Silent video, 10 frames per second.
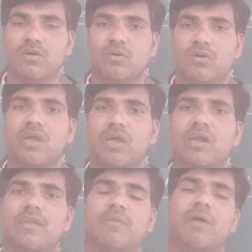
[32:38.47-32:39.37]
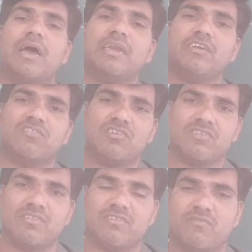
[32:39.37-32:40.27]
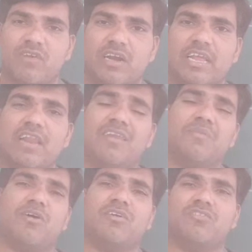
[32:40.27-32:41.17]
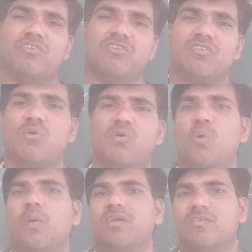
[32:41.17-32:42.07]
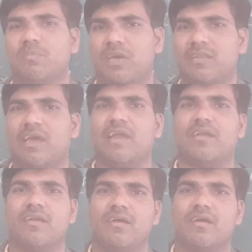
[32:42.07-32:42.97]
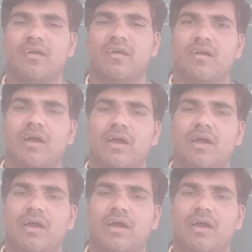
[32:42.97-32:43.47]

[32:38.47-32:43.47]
Okay, at the morning session, somewhat early morning session, no one is made there.